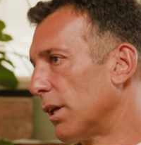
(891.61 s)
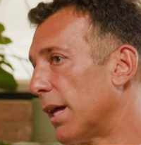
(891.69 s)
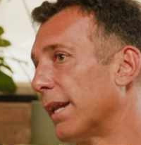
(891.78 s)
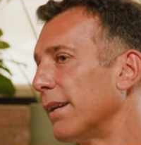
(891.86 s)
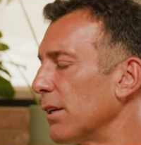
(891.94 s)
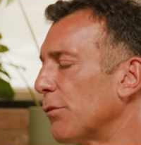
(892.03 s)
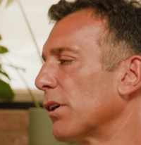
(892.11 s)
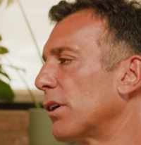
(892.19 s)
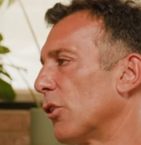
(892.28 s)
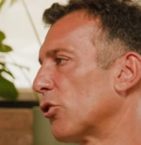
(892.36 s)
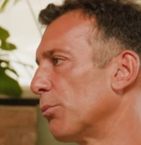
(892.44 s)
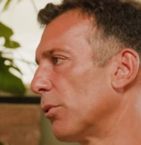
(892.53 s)
and a different
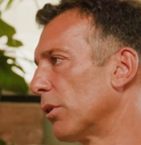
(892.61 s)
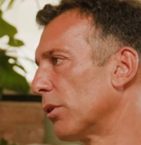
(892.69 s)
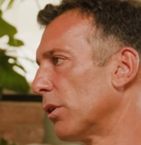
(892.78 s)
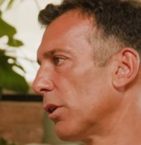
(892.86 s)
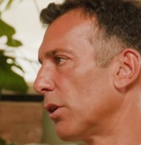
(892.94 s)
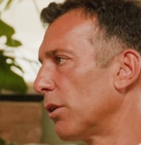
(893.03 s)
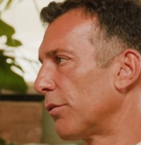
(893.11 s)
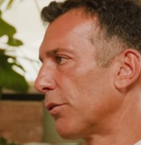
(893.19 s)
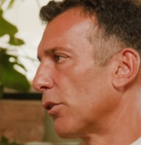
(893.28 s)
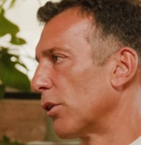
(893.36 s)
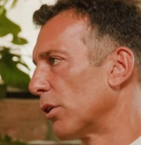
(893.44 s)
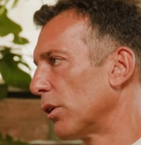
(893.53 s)
customer
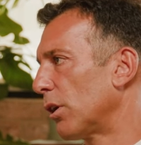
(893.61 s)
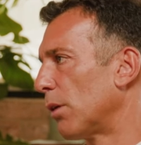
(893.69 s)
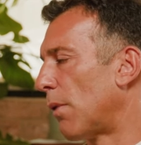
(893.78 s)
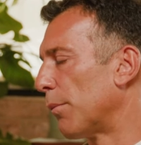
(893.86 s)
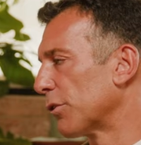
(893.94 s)
for a Mama